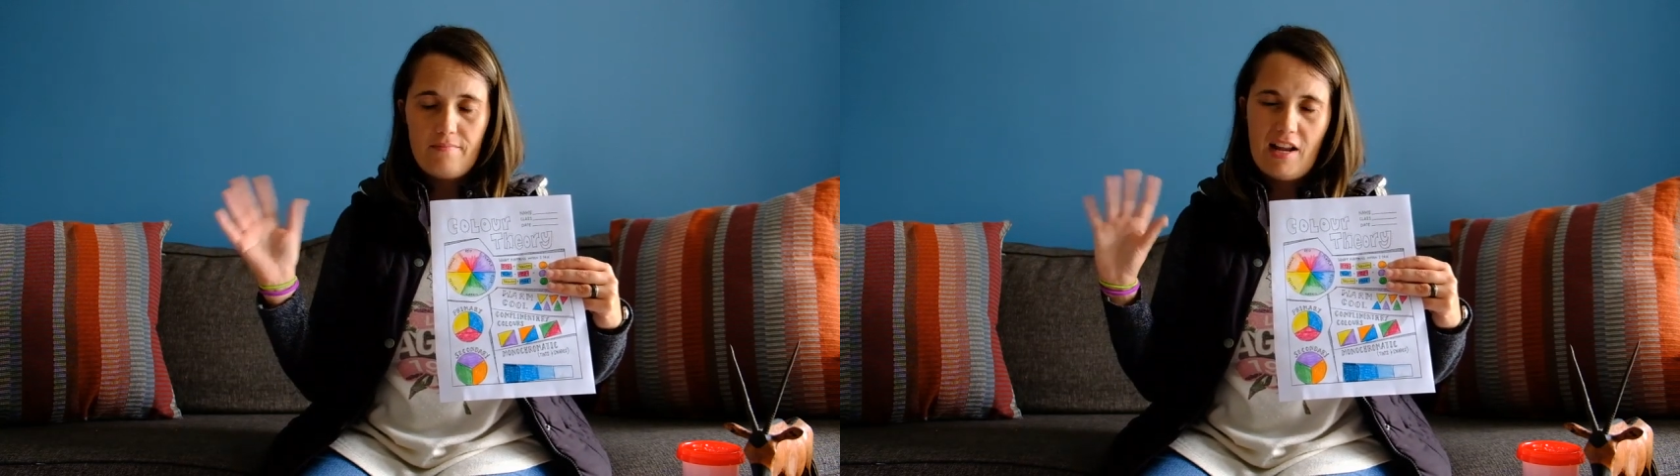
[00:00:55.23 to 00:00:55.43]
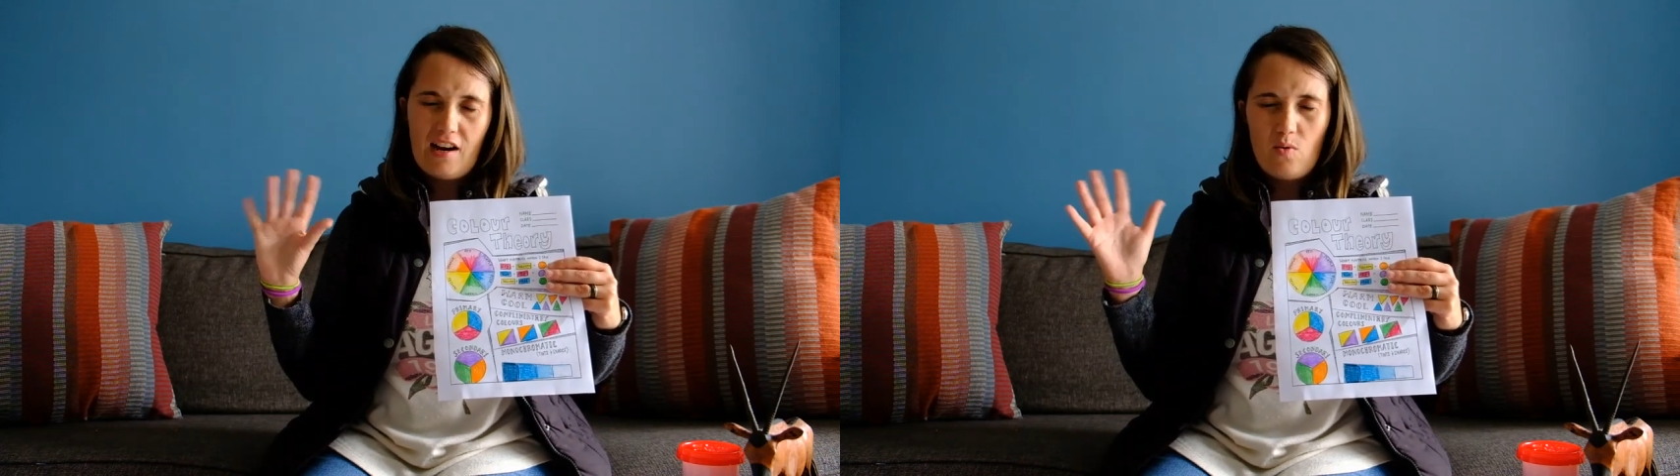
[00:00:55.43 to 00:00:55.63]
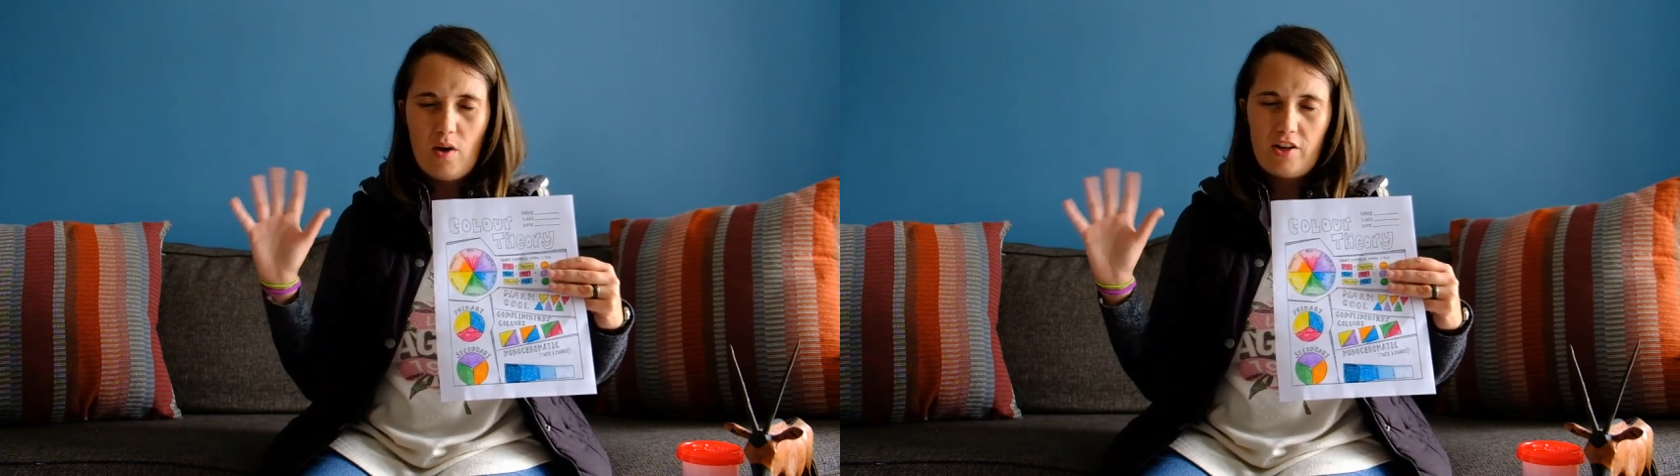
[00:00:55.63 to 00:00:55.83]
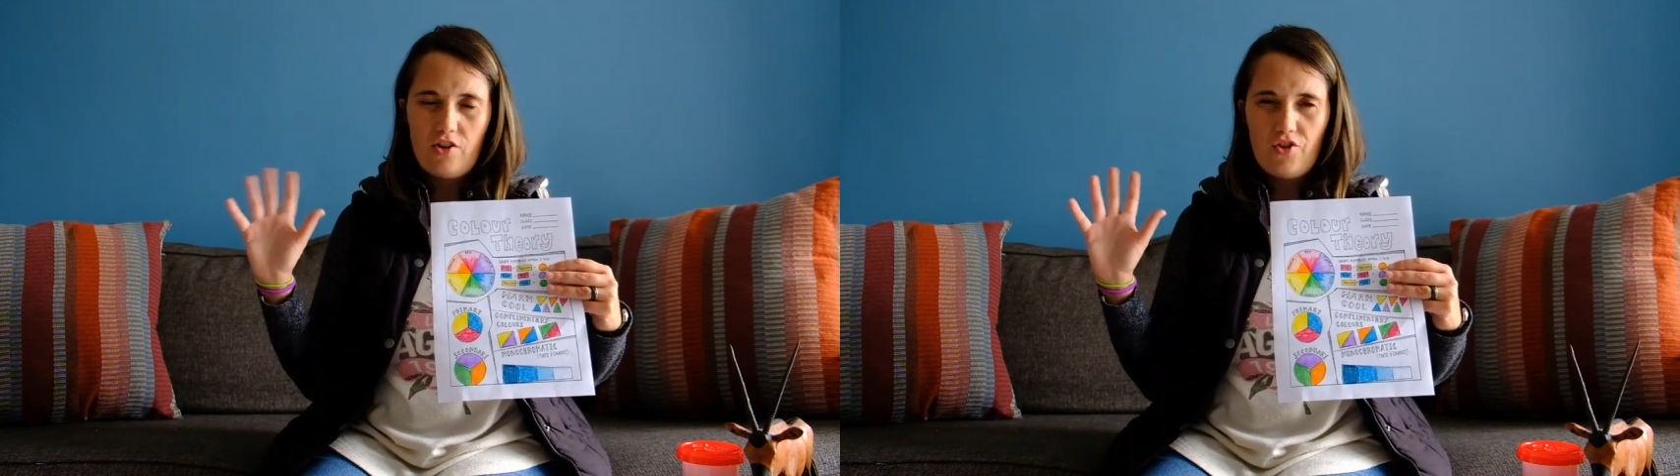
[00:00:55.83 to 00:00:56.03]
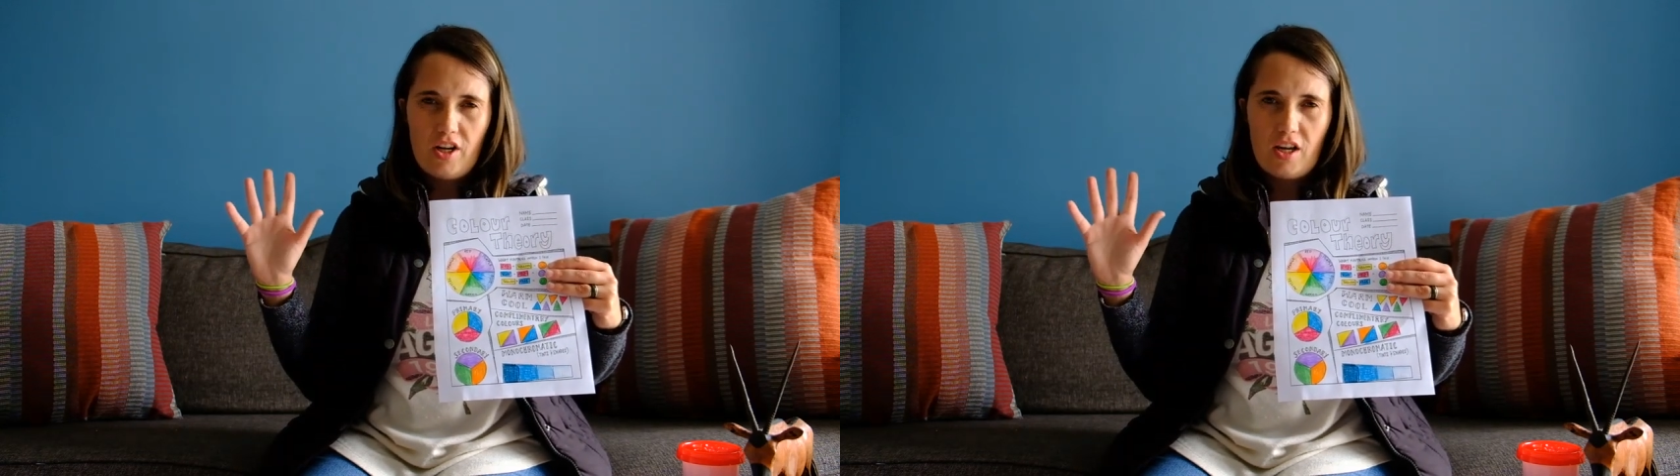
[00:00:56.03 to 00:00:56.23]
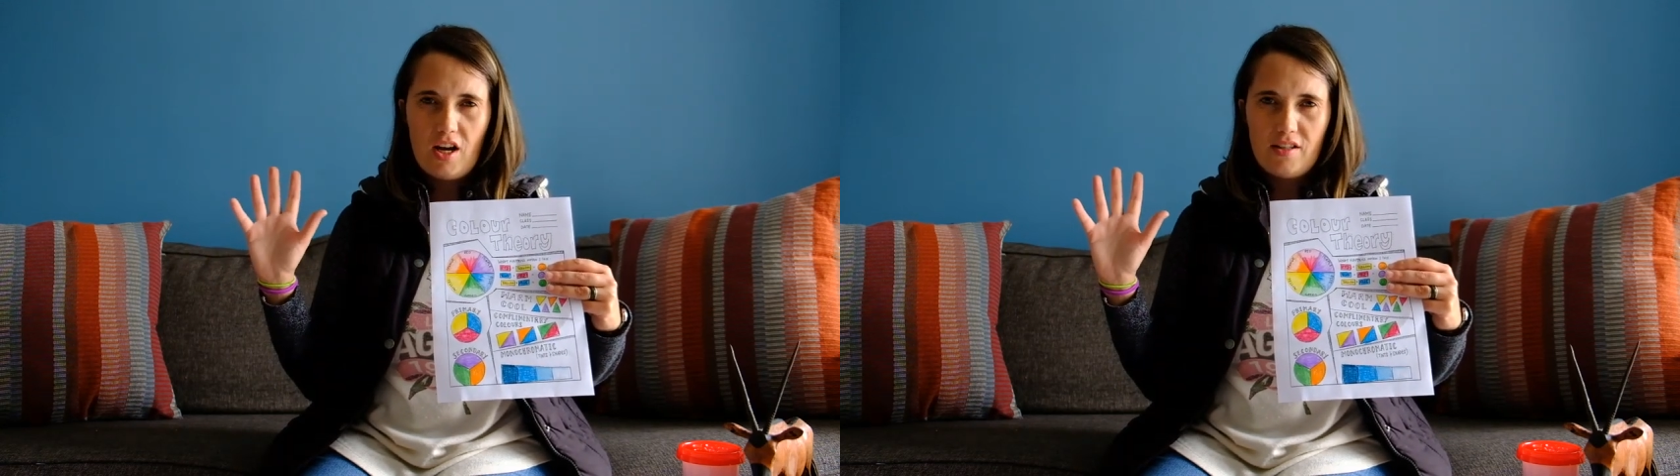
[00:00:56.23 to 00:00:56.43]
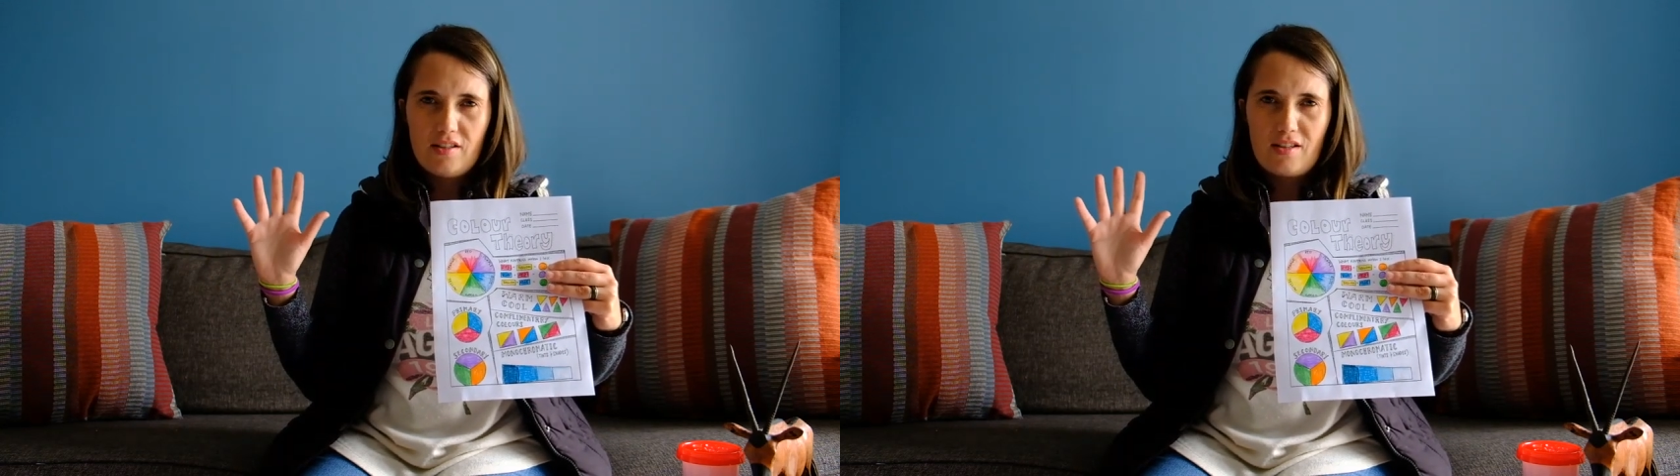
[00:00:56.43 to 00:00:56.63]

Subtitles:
Black and white don't really count as